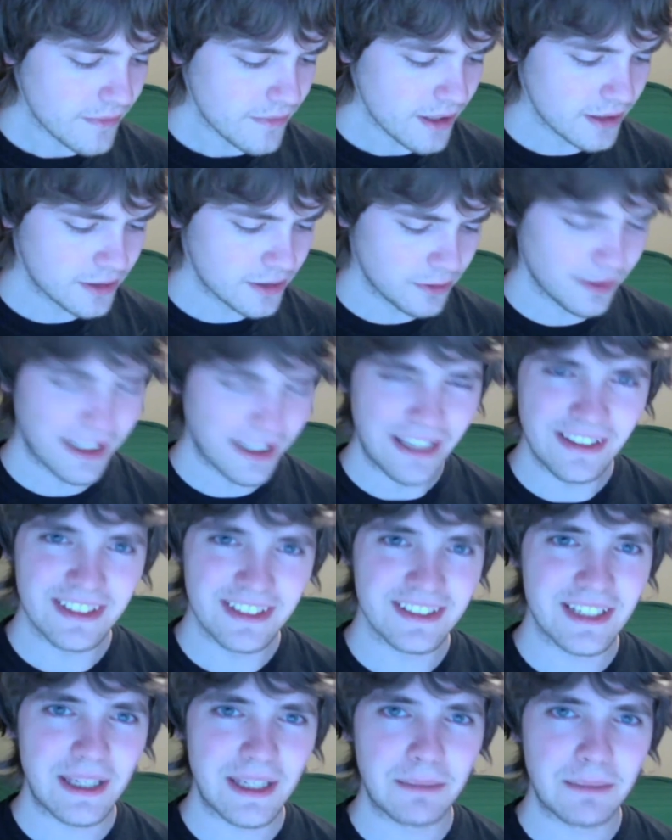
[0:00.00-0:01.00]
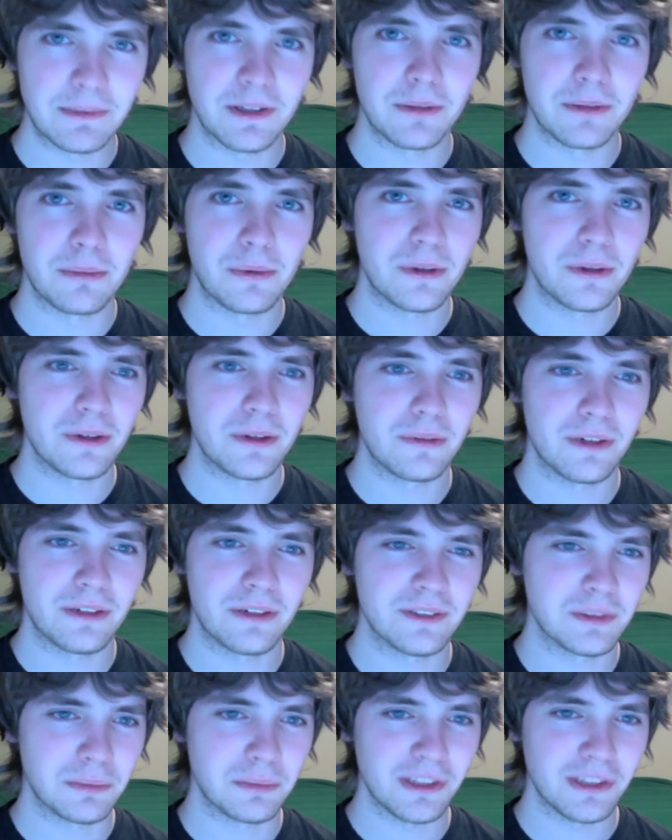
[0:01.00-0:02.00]
So I got this game to the point where it
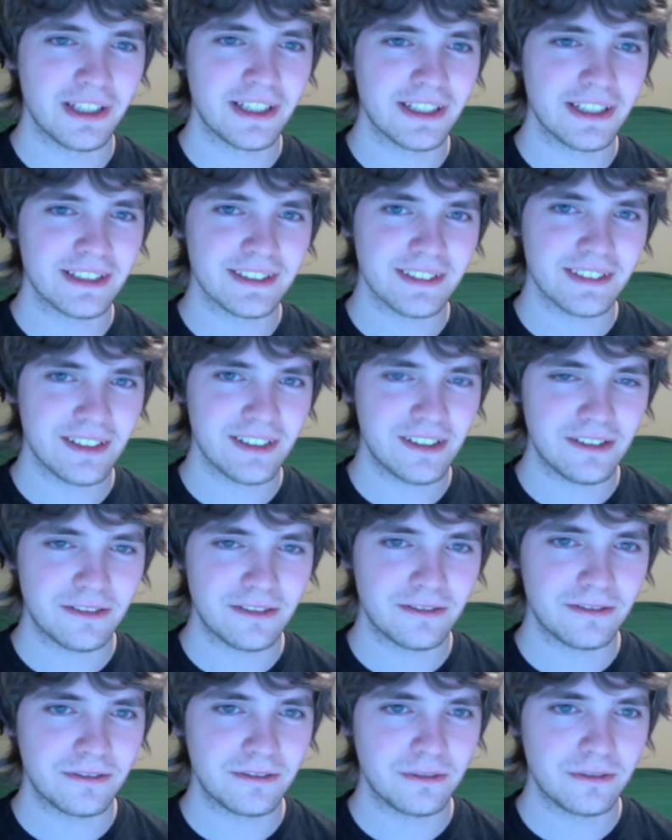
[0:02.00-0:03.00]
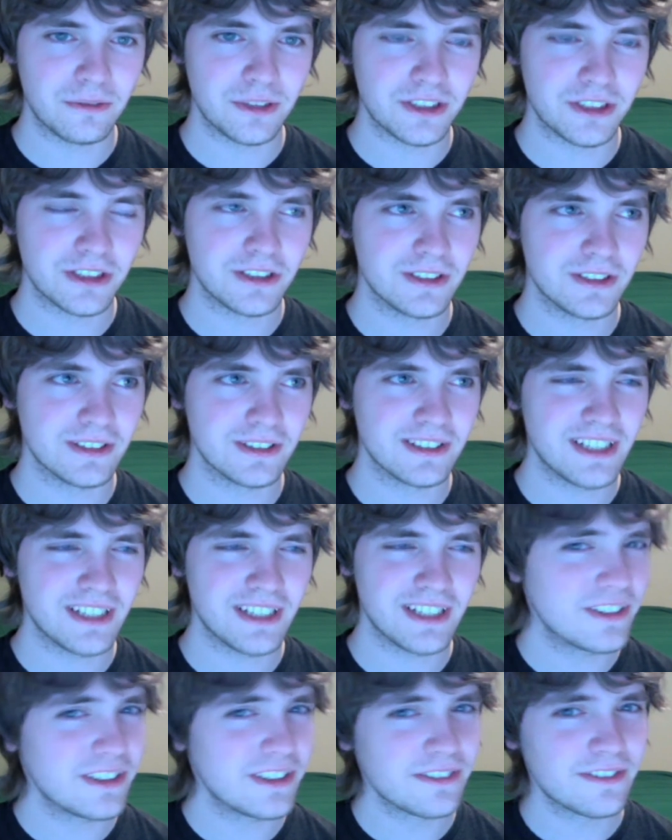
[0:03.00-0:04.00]
was playing itself, which is not
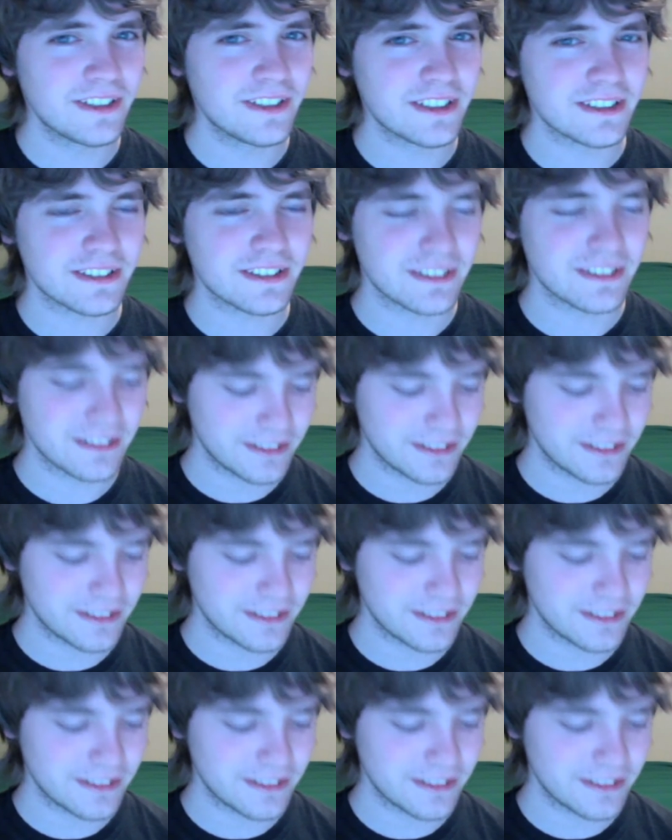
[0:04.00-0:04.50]
very fun.